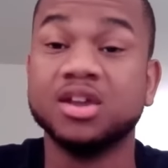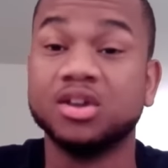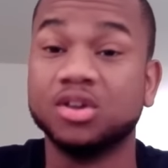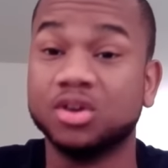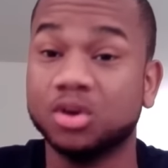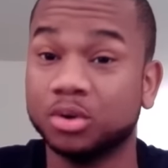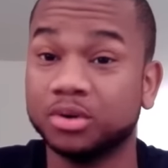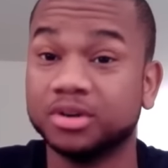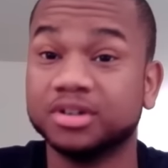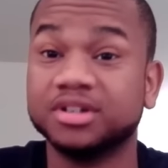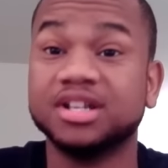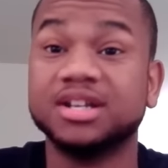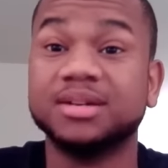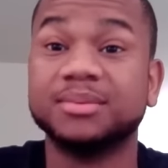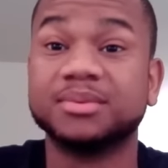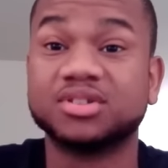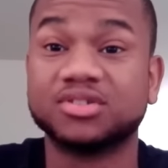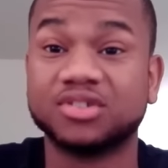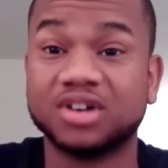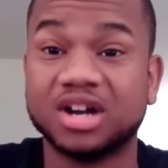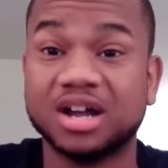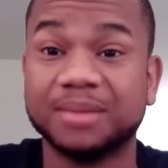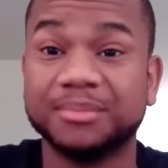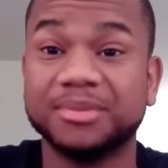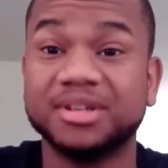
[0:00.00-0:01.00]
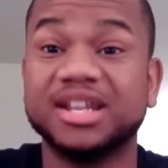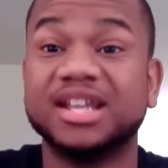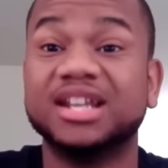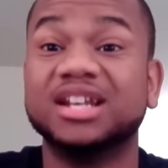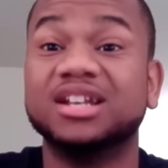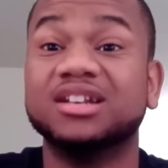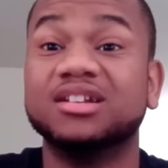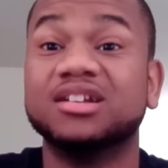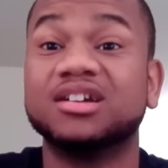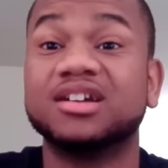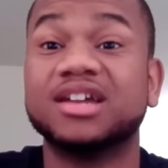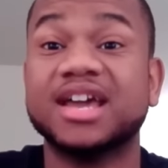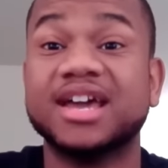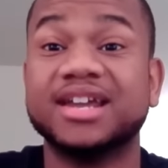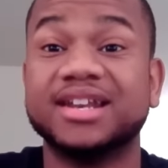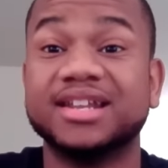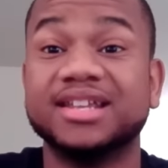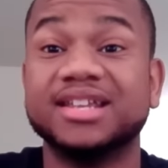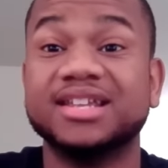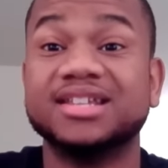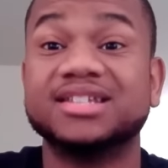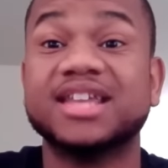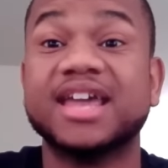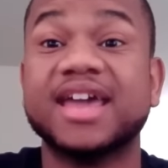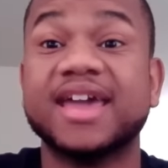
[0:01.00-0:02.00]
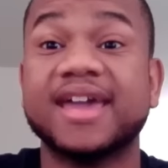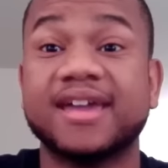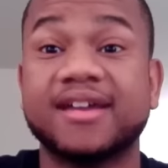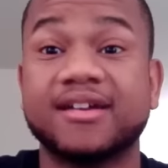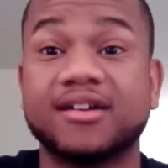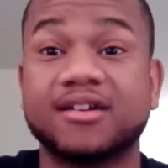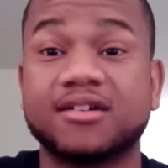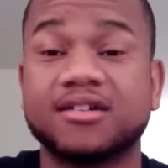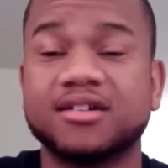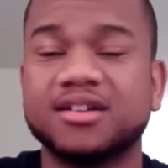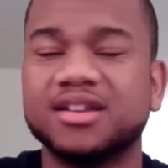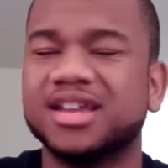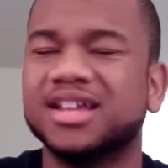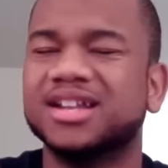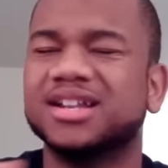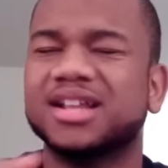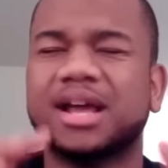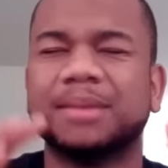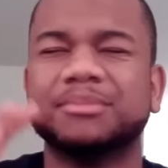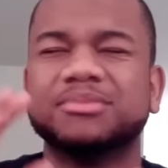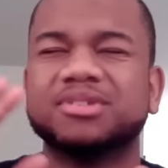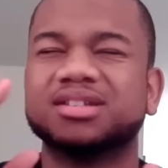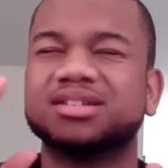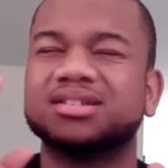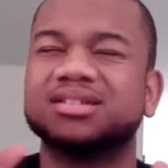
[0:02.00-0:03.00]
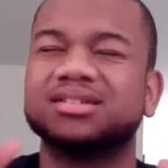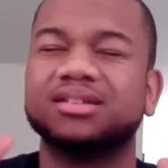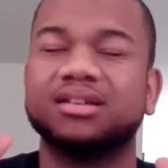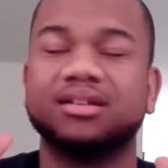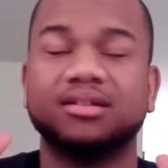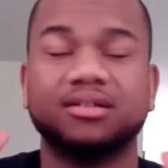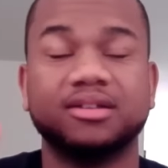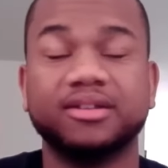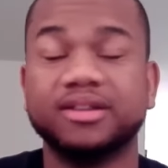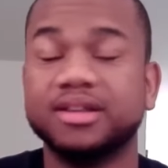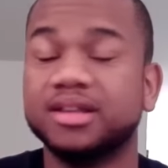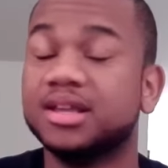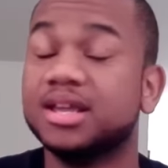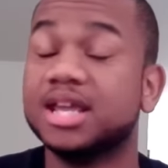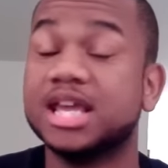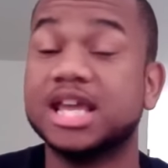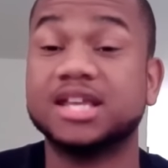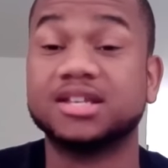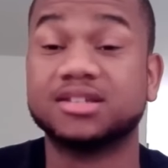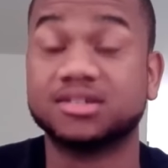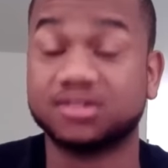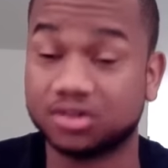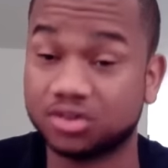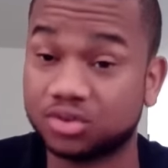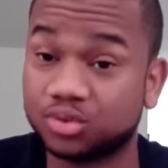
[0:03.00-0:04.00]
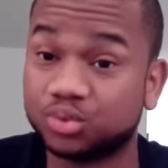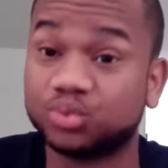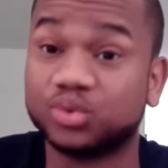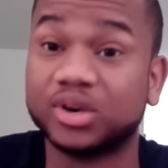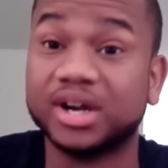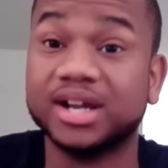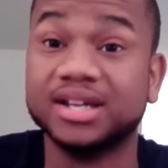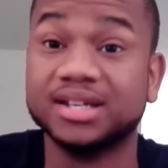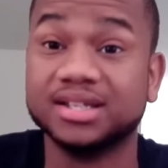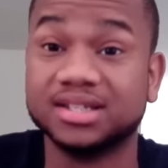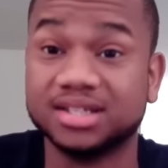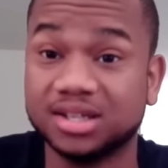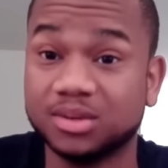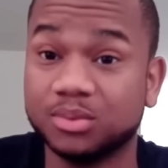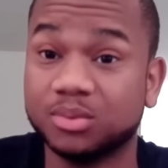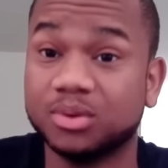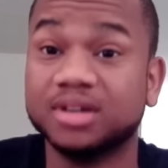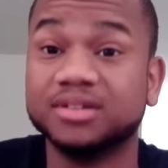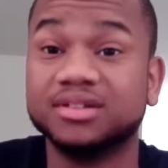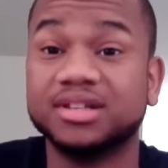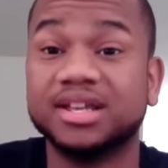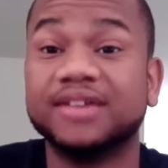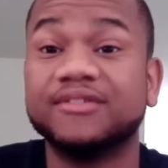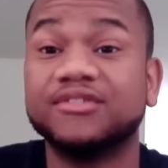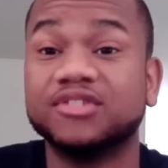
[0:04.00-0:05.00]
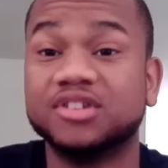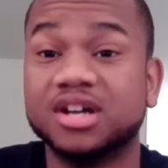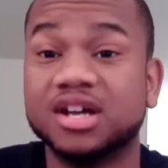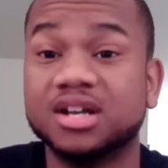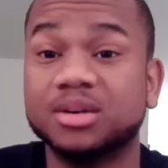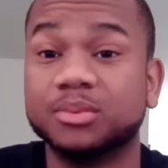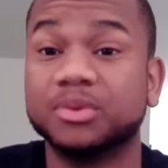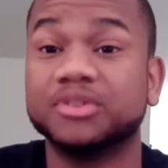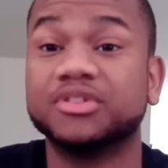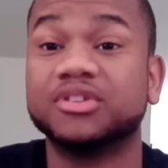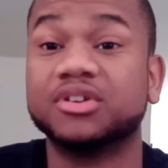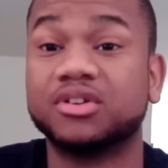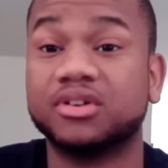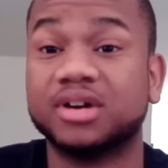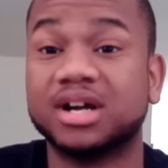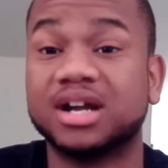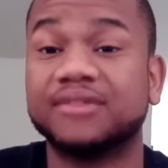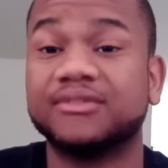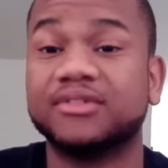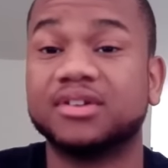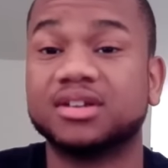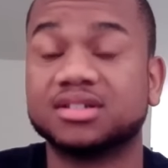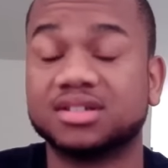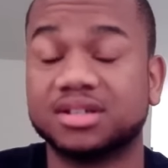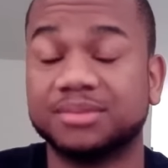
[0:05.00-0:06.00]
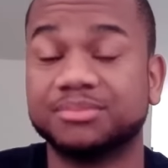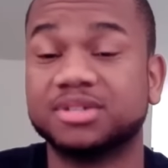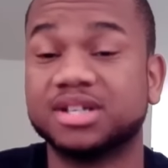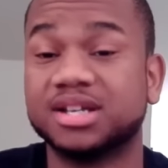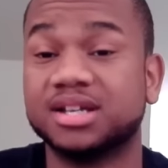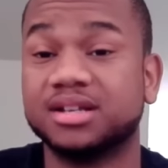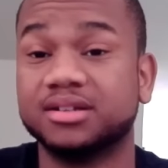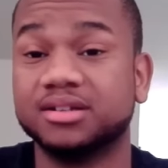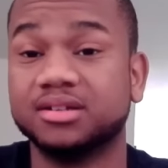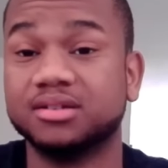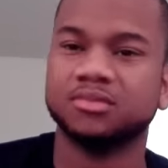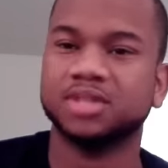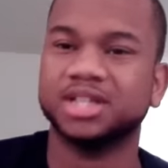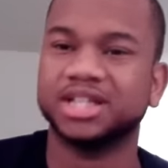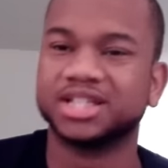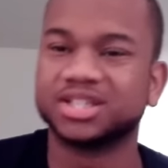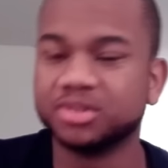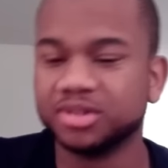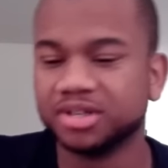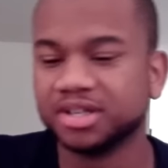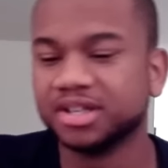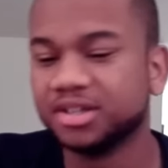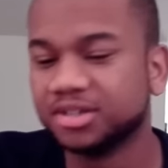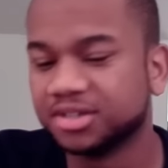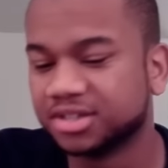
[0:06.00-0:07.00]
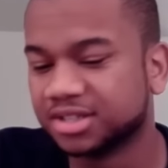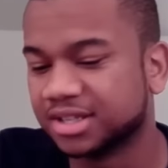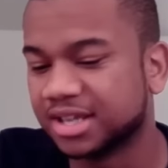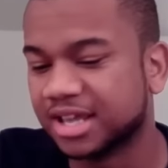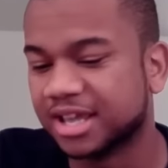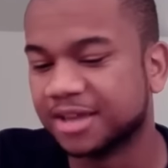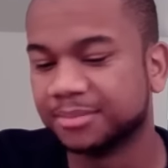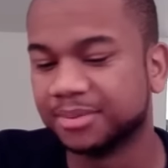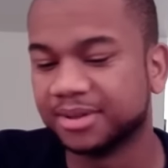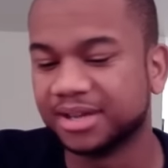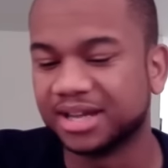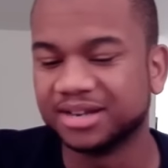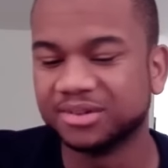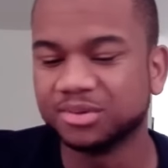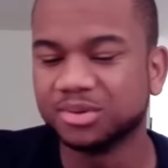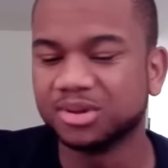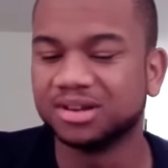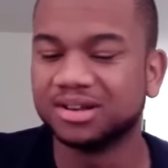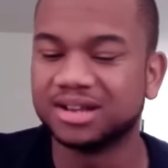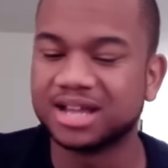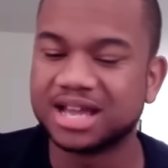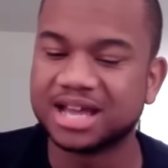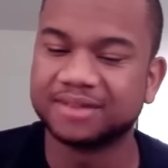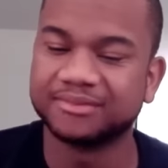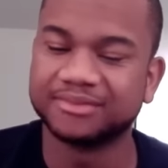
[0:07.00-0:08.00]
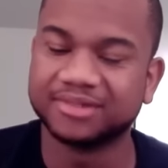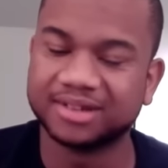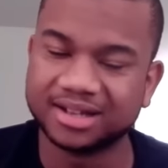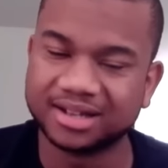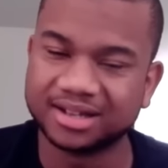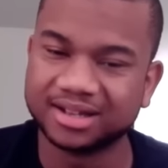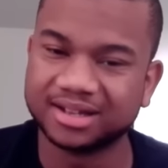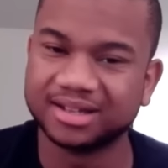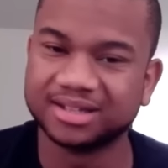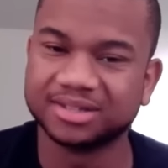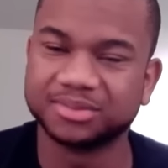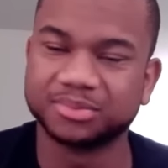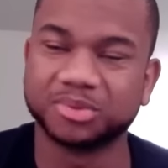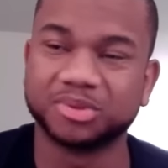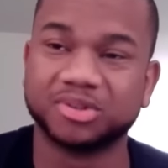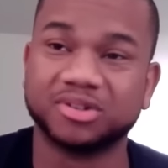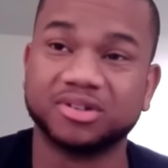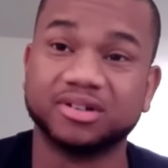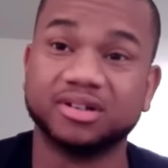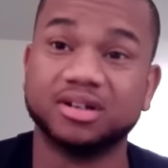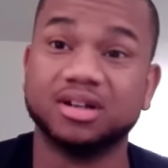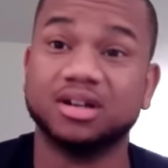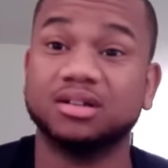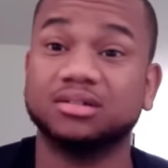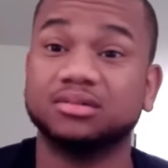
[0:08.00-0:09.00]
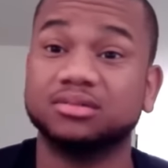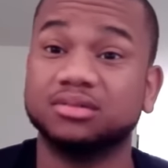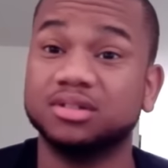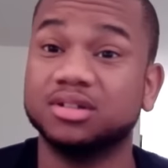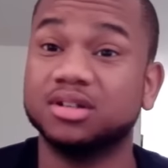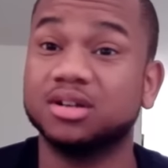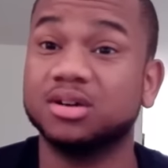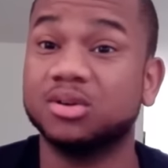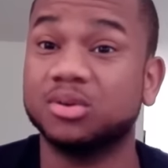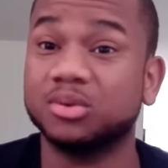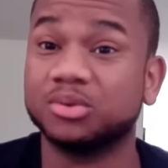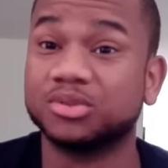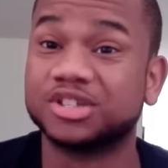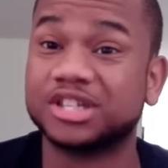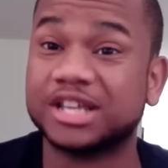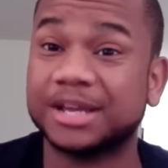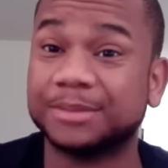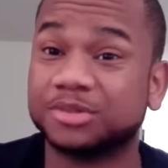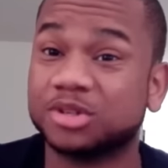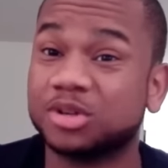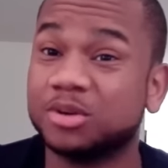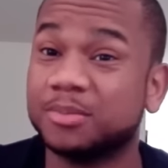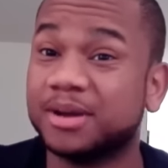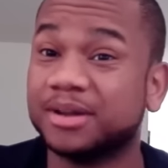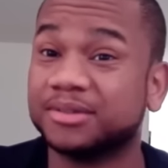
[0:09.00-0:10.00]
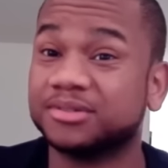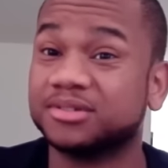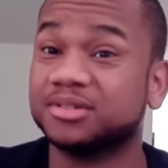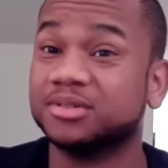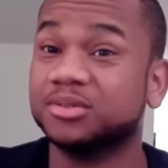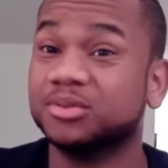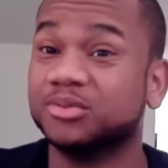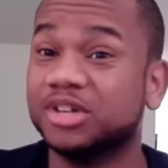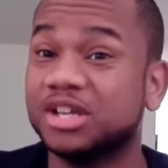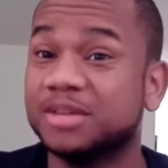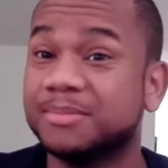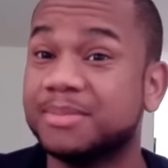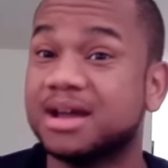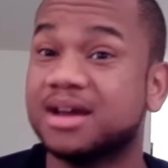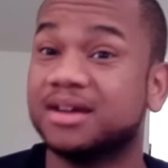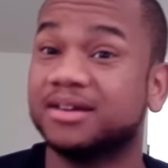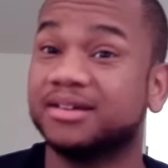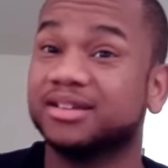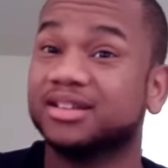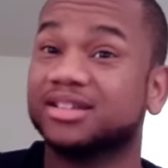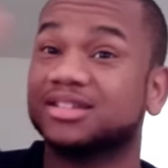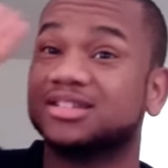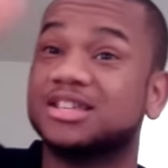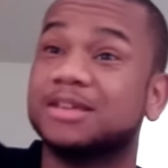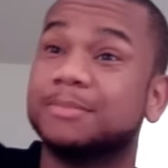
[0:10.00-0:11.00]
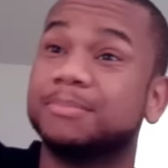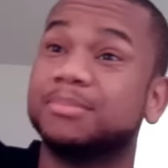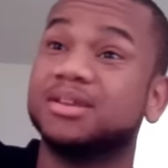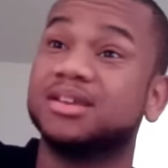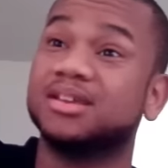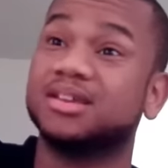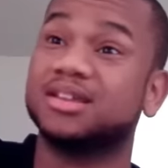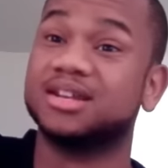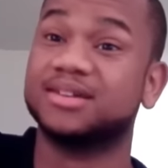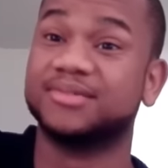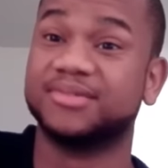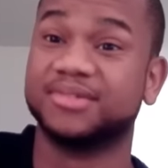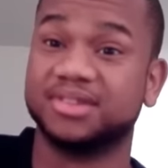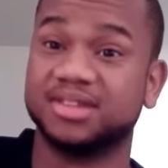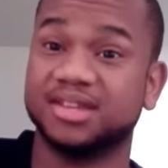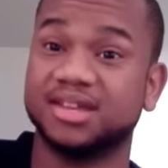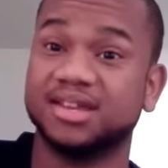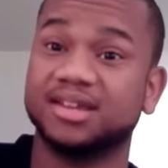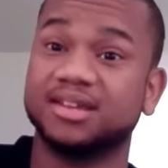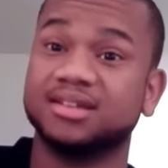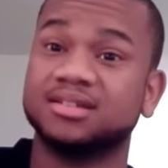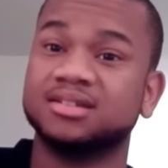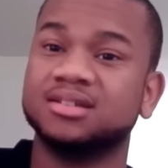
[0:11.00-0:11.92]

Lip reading: Go to Dennis Rodman and look at his hair. And it's crazy what they've done with the graphics, I'm telling you. Let's go and get into this gameplay. I know a lot of guys were, skeptical about the rebounding, the tipping and everything.